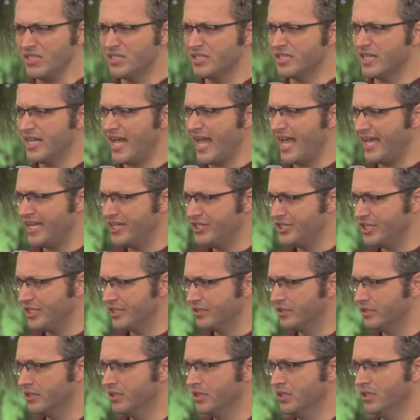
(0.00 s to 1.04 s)
to
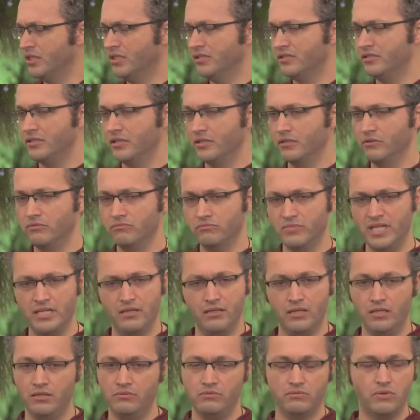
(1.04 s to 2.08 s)
aging, to
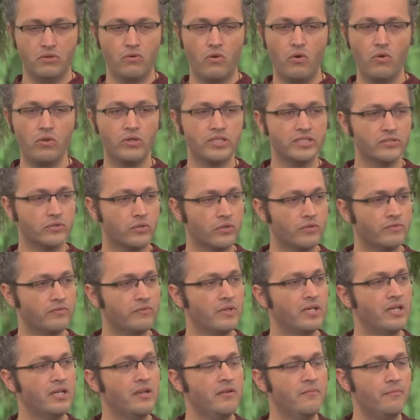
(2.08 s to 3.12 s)
uh, all the sort of
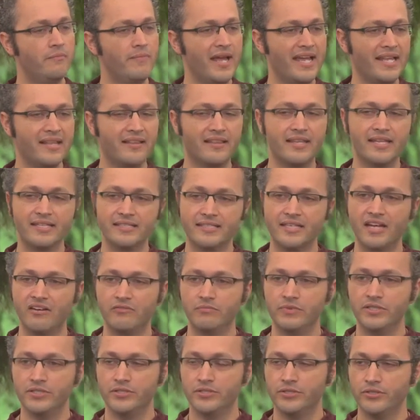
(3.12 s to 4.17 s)
main things
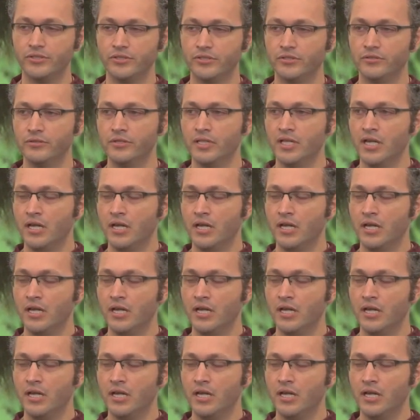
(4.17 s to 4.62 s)
governments do.